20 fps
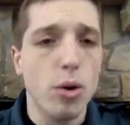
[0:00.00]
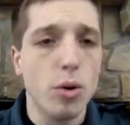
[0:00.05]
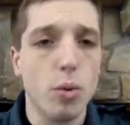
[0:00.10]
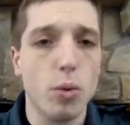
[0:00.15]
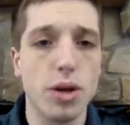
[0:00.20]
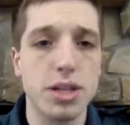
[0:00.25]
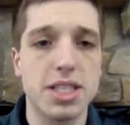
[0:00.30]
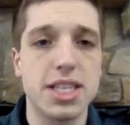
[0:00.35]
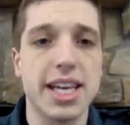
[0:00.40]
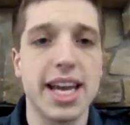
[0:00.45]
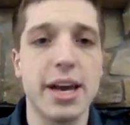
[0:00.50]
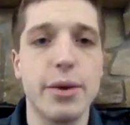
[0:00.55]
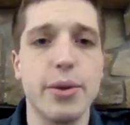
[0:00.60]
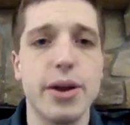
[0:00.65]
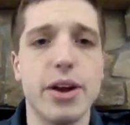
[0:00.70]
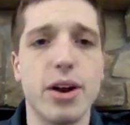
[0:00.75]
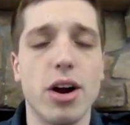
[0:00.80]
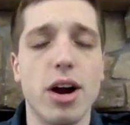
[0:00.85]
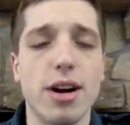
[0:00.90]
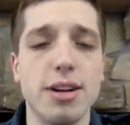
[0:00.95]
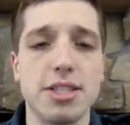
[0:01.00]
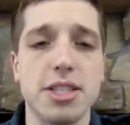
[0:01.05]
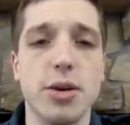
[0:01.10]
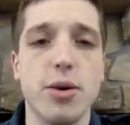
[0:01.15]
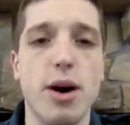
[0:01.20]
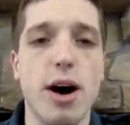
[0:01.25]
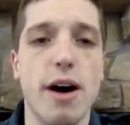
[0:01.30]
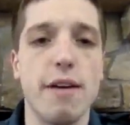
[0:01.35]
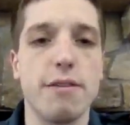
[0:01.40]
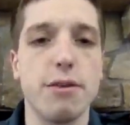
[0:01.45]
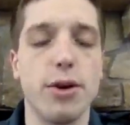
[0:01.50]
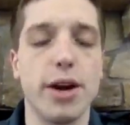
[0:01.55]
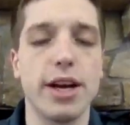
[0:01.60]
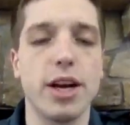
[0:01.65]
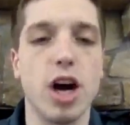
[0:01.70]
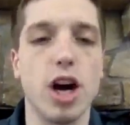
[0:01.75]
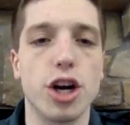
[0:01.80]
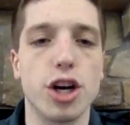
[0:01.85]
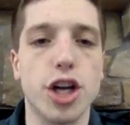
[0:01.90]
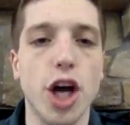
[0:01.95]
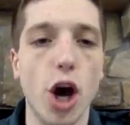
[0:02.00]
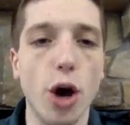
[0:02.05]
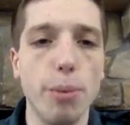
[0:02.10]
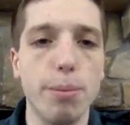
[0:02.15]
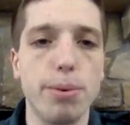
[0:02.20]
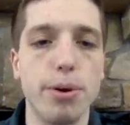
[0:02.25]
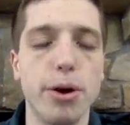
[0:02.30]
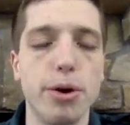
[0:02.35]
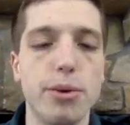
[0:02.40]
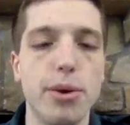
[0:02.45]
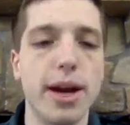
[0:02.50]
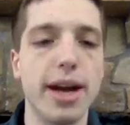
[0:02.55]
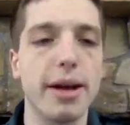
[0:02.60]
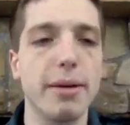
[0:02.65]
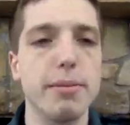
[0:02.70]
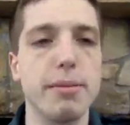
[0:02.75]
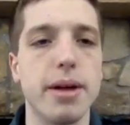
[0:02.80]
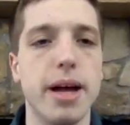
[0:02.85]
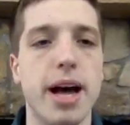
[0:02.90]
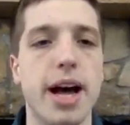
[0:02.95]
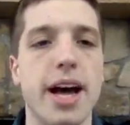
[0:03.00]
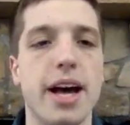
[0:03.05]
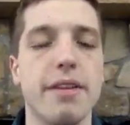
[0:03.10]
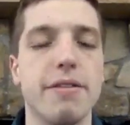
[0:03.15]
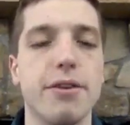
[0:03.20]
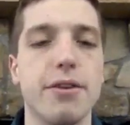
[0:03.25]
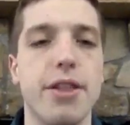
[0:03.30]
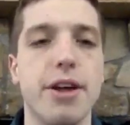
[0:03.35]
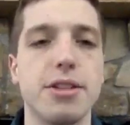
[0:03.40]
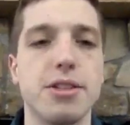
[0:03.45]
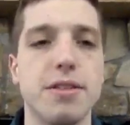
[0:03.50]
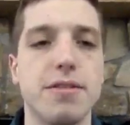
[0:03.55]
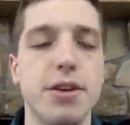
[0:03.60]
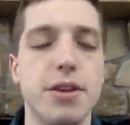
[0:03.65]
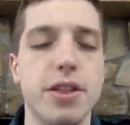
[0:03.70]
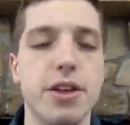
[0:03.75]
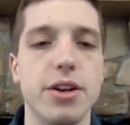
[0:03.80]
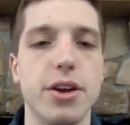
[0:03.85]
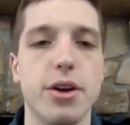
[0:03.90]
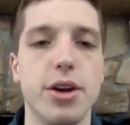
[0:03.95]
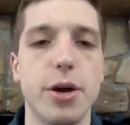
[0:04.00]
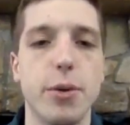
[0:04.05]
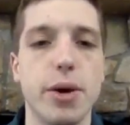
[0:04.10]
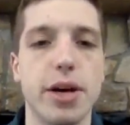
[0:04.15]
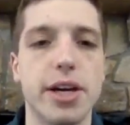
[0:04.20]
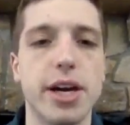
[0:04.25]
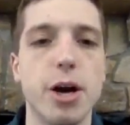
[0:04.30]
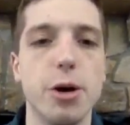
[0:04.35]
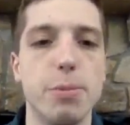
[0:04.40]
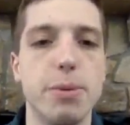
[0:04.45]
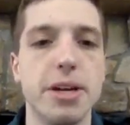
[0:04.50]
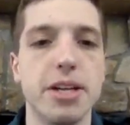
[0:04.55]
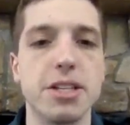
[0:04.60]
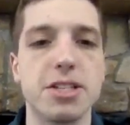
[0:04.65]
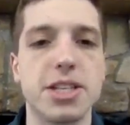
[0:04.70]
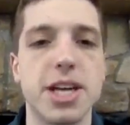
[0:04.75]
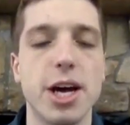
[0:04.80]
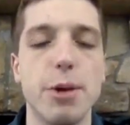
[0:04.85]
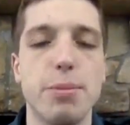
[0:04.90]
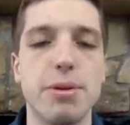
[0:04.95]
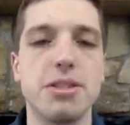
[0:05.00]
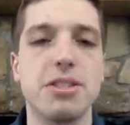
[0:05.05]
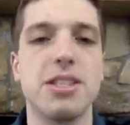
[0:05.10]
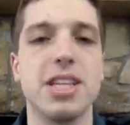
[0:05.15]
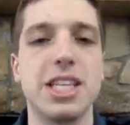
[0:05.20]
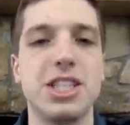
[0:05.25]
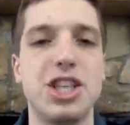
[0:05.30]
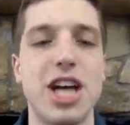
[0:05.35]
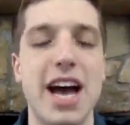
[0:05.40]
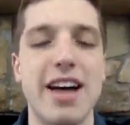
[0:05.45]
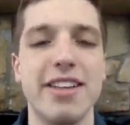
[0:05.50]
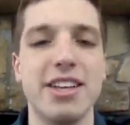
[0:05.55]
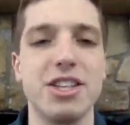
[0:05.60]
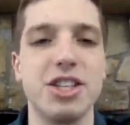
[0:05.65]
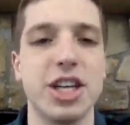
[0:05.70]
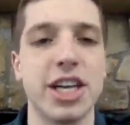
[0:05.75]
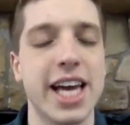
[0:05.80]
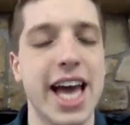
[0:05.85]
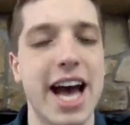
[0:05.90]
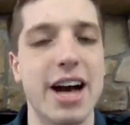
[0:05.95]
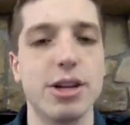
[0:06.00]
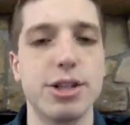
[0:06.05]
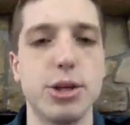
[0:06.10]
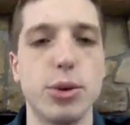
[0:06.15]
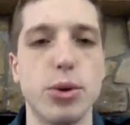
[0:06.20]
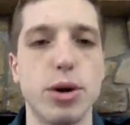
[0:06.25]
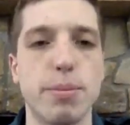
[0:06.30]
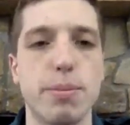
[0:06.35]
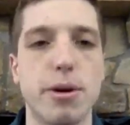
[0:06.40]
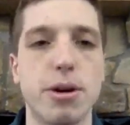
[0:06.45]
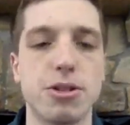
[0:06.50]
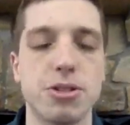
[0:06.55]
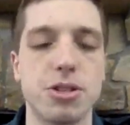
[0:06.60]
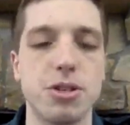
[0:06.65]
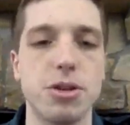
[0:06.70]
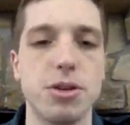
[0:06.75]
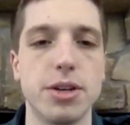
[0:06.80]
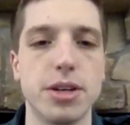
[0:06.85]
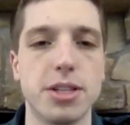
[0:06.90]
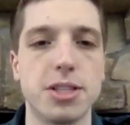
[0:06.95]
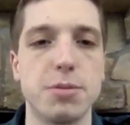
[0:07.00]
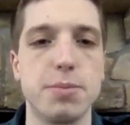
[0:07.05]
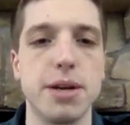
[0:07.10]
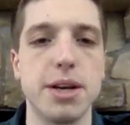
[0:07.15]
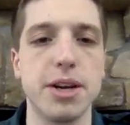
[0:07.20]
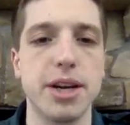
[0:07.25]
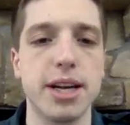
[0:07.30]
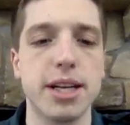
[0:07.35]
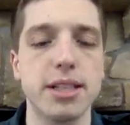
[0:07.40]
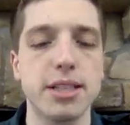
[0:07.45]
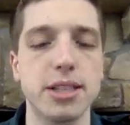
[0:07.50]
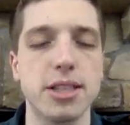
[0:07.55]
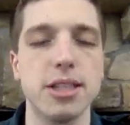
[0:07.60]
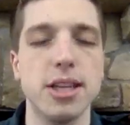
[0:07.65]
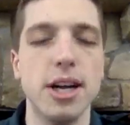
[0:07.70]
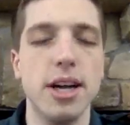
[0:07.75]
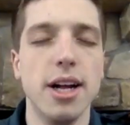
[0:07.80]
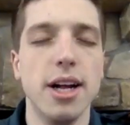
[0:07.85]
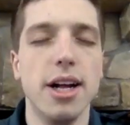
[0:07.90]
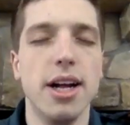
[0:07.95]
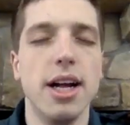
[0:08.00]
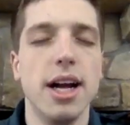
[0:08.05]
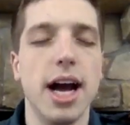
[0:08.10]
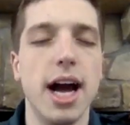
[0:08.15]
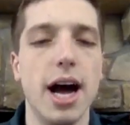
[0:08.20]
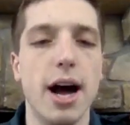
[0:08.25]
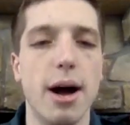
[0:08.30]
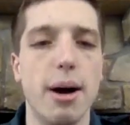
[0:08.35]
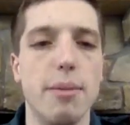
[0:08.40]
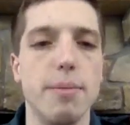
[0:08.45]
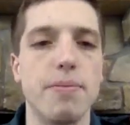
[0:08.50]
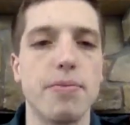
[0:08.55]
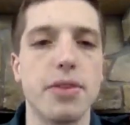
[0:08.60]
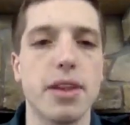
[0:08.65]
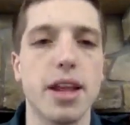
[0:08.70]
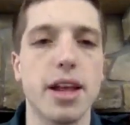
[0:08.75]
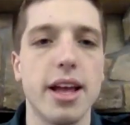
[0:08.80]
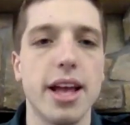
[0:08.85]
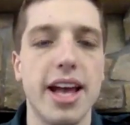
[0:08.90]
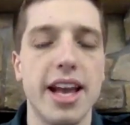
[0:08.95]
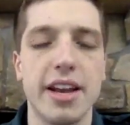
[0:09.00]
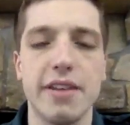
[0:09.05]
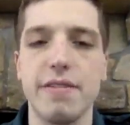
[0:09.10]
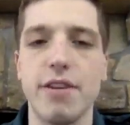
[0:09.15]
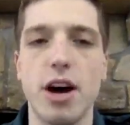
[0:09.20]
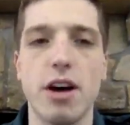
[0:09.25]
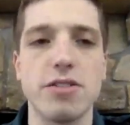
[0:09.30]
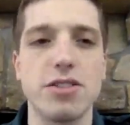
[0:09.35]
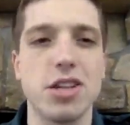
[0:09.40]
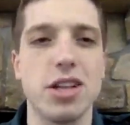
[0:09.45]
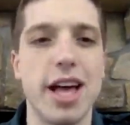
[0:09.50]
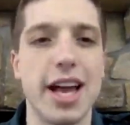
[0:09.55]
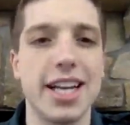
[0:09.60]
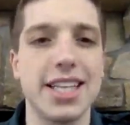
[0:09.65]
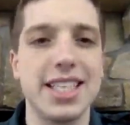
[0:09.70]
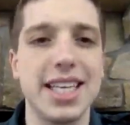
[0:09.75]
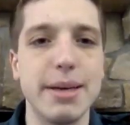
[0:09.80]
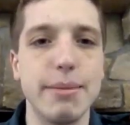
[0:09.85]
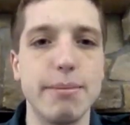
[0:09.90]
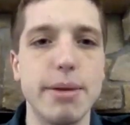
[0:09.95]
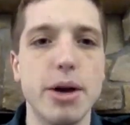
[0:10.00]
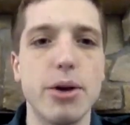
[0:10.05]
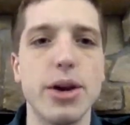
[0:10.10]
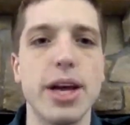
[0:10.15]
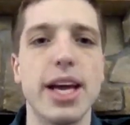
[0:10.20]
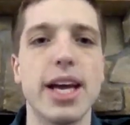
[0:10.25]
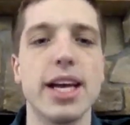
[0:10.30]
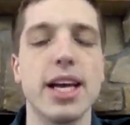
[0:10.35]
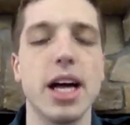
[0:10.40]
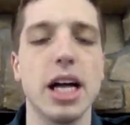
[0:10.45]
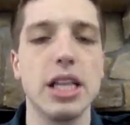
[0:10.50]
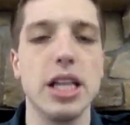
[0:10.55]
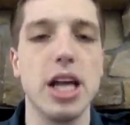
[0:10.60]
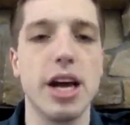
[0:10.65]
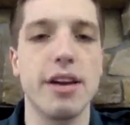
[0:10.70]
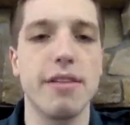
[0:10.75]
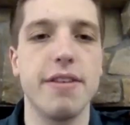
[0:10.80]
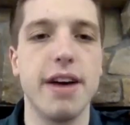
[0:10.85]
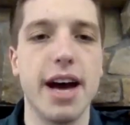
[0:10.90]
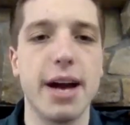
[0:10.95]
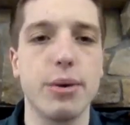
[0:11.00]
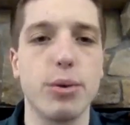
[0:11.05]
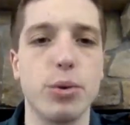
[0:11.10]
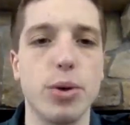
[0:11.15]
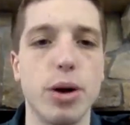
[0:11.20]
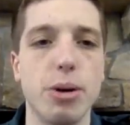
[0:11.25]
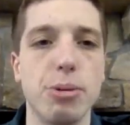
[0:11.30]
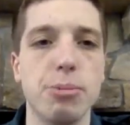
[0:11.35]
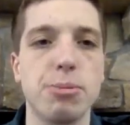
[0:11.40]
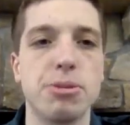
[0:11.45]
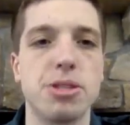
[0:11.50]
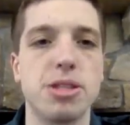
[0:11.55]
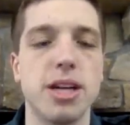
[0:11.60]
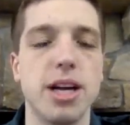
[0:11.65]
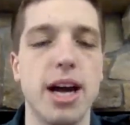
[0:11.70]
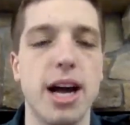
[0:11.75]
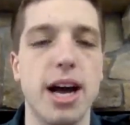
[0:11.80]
Once again, we are also offering our COPE program. For those of you that don't know what COPE is the Challenging Outdoor Personal Experience. It involves a lot of team building, a lot of high ropes.